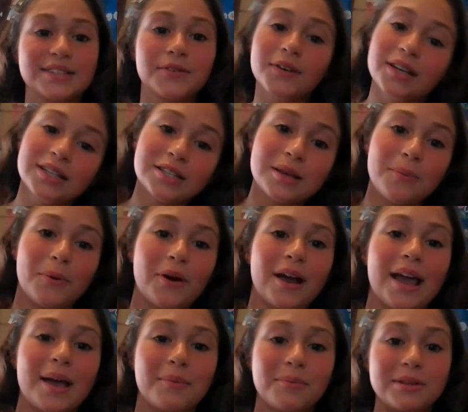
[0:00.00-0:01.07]
for your support
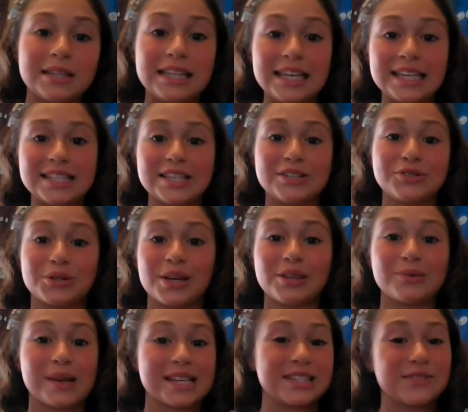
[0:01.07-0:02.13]
and please enjoy the
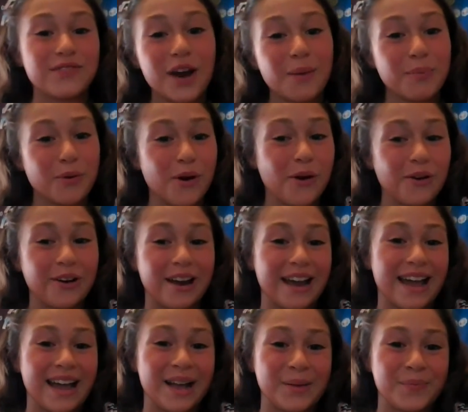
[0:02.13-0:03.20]
rest of our
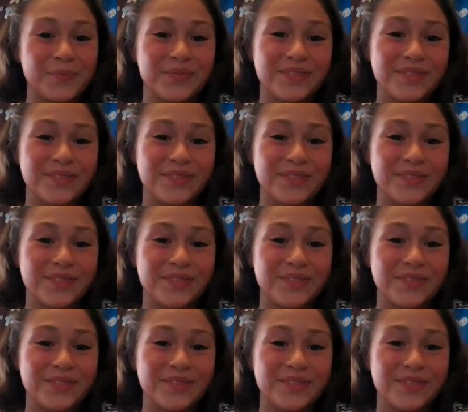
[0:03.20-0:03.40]
program.